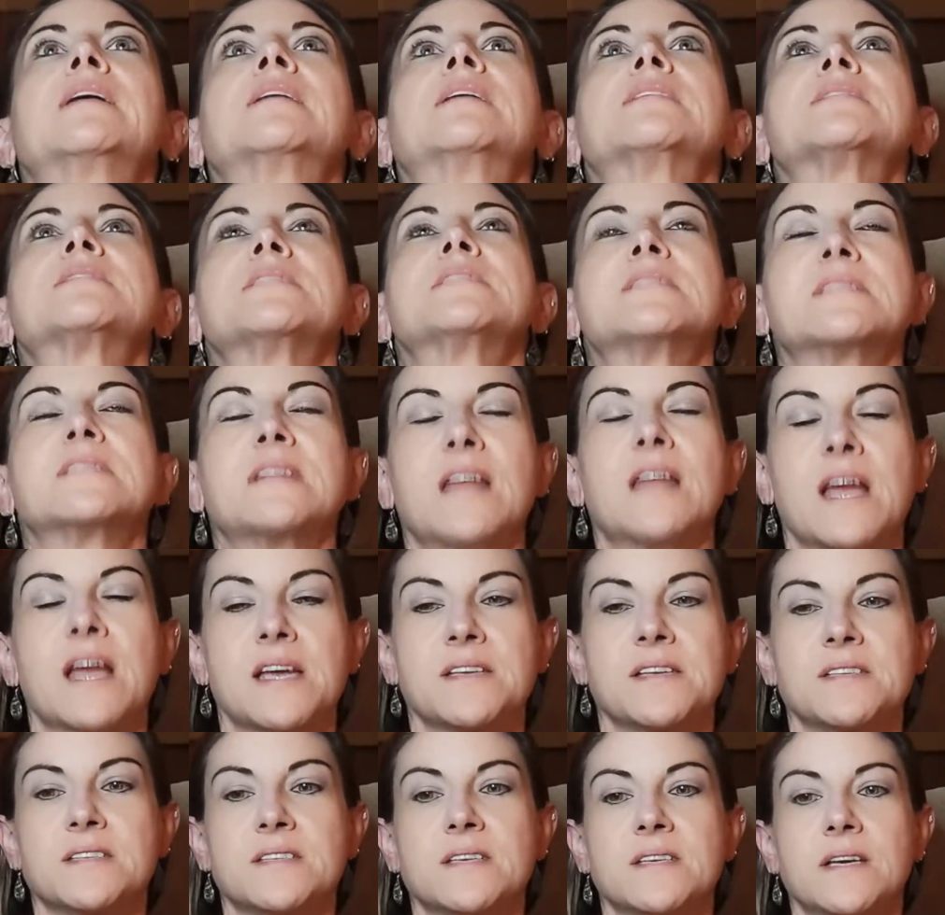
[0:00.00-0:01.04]
This is a
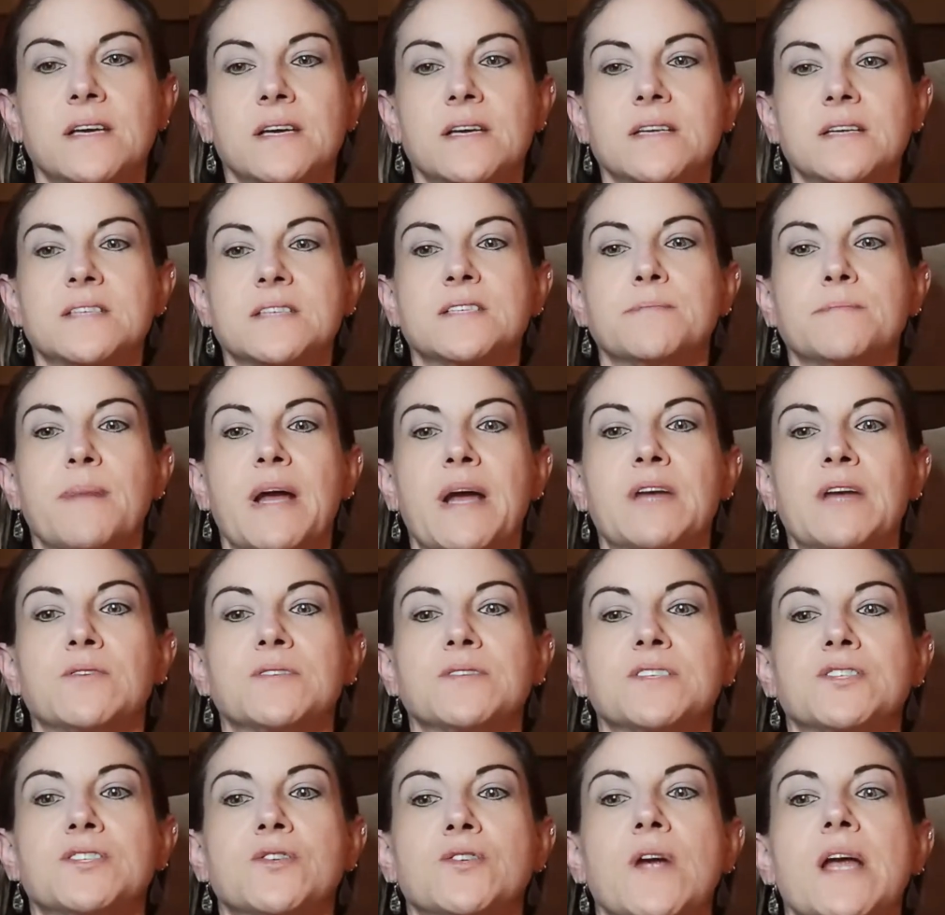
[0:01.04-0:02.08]
nice spinal
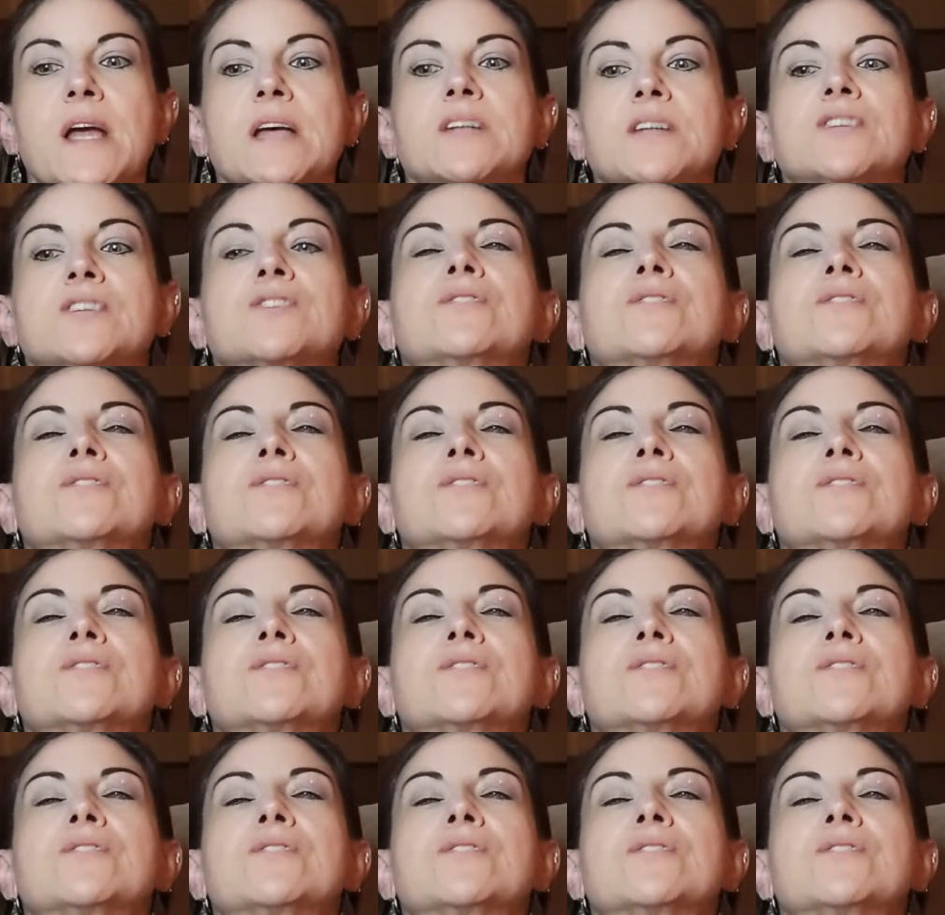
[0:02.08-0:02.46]
stretch.